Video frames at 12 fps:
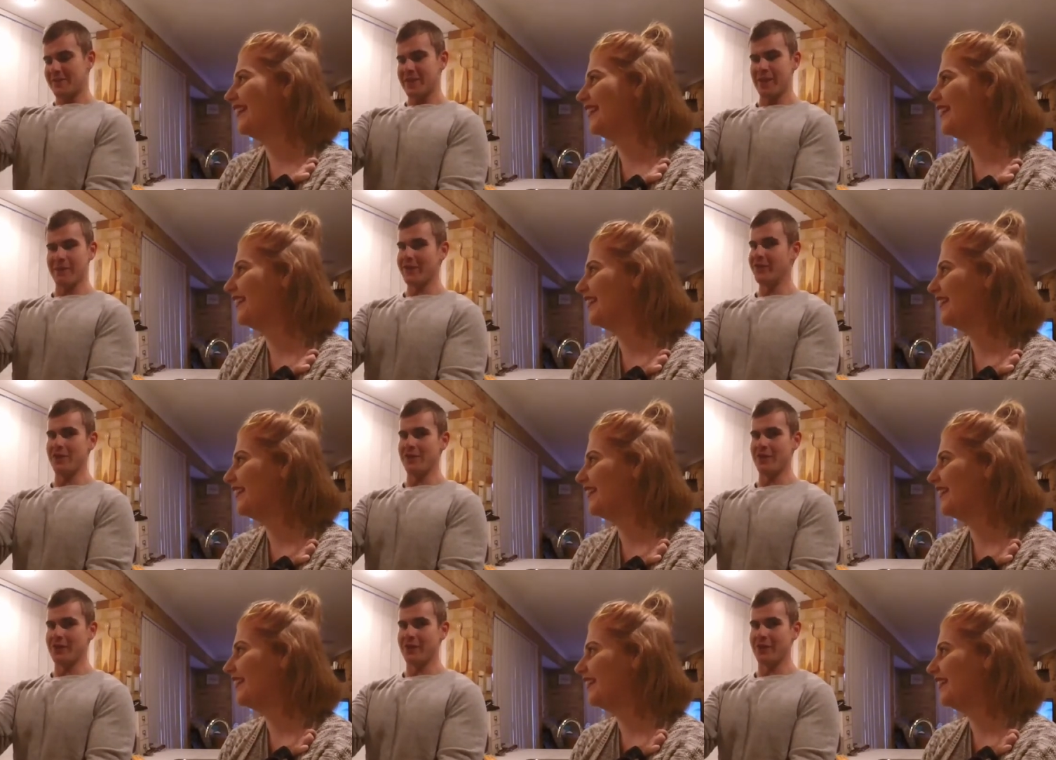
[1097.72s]
Speaker 1: And I'm like, no,
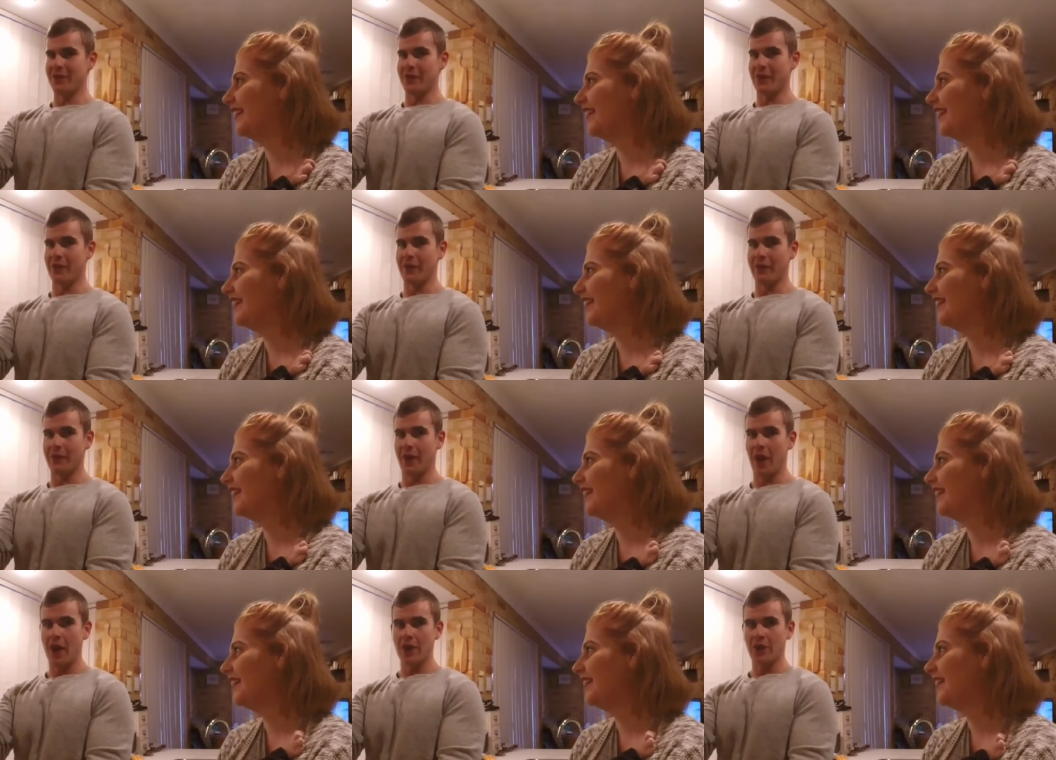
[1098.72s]
no, no, no, no, no, no.
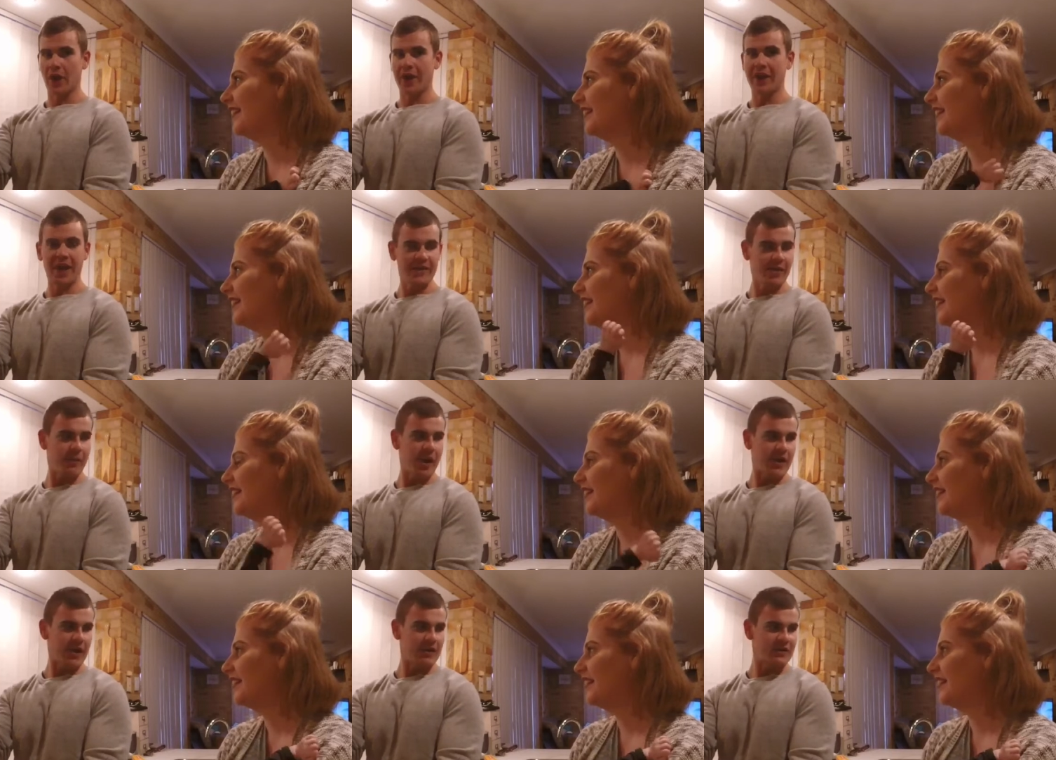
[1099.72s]
Go get another
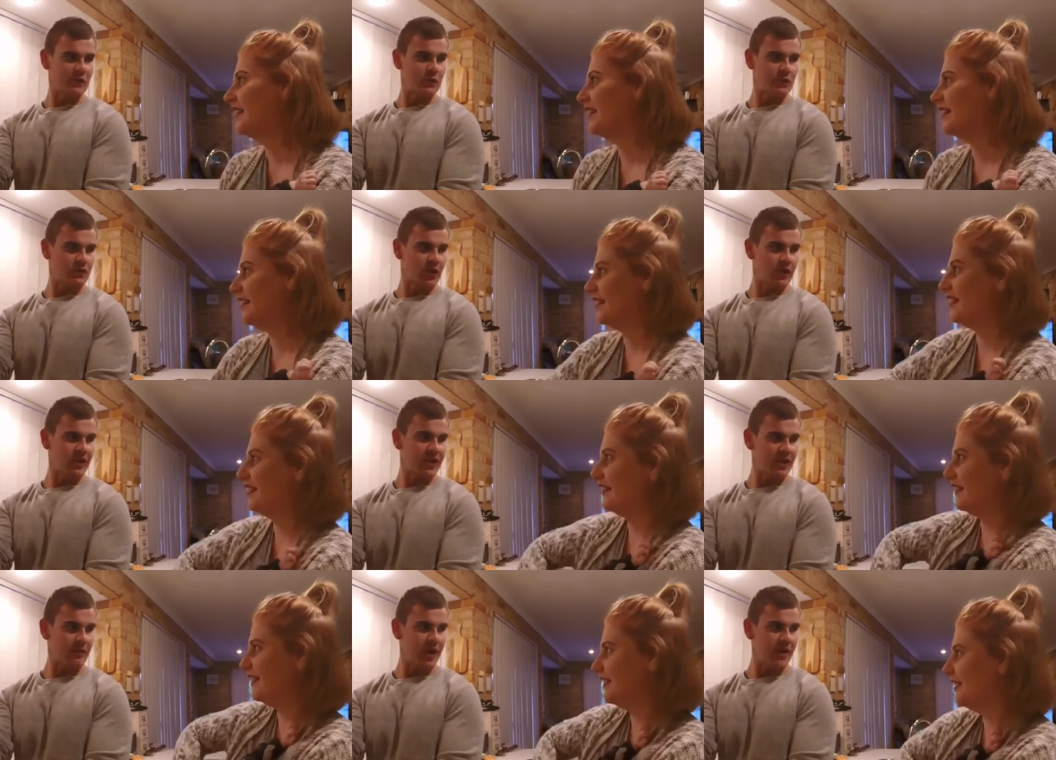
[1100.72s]
bag out. It's all good. Go get
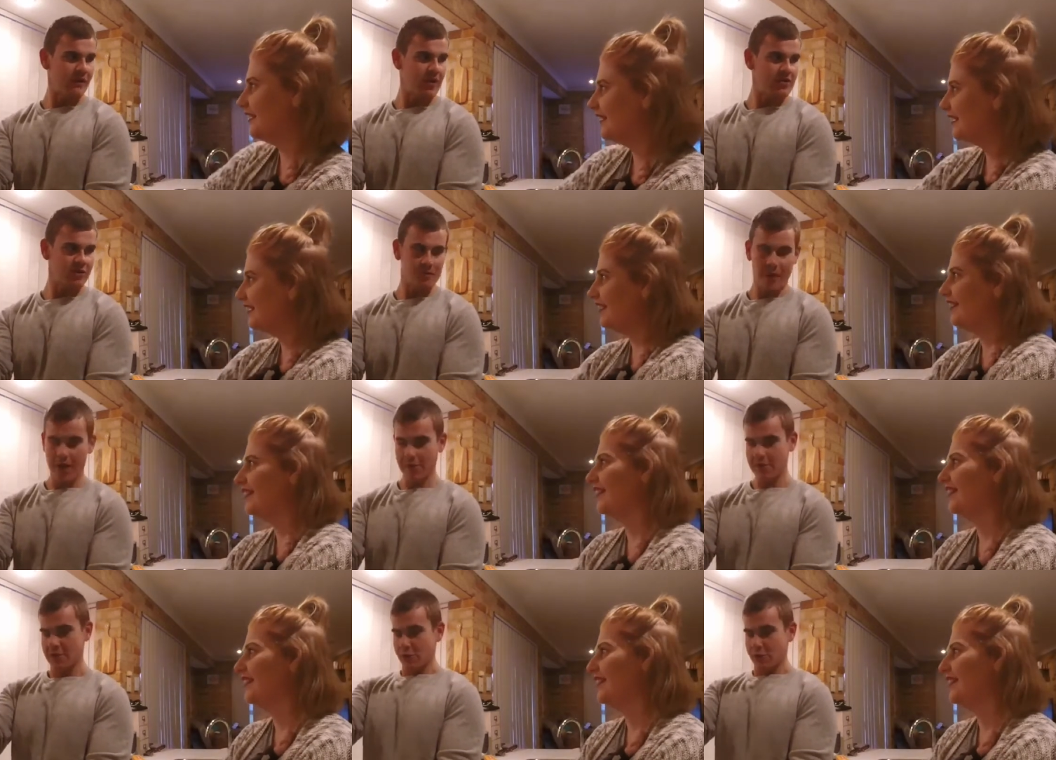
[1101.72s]
another bag of ice cream out.